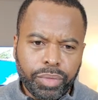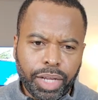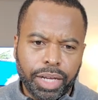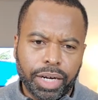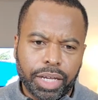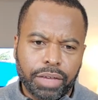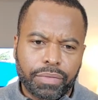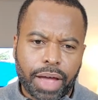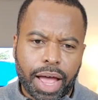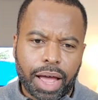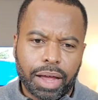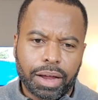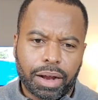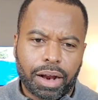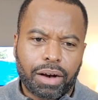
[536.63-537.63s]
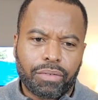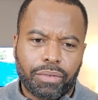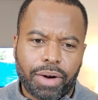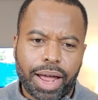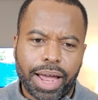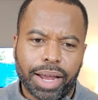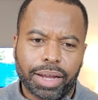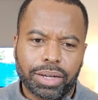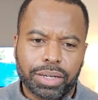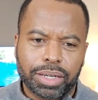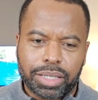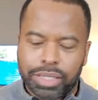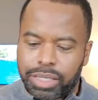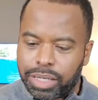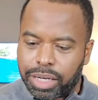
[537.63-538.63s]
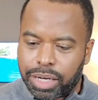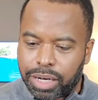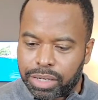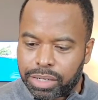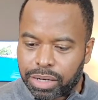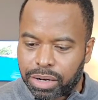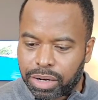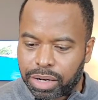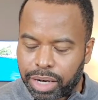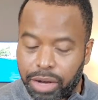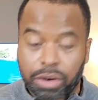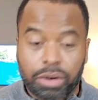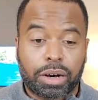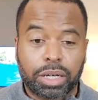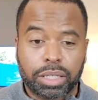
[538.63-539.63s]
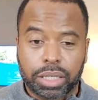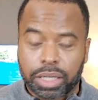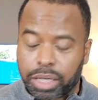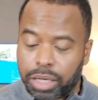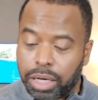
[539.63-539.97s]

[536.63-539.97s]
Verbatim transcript: Levi. All right. Good to see you there, sir. L-arginine.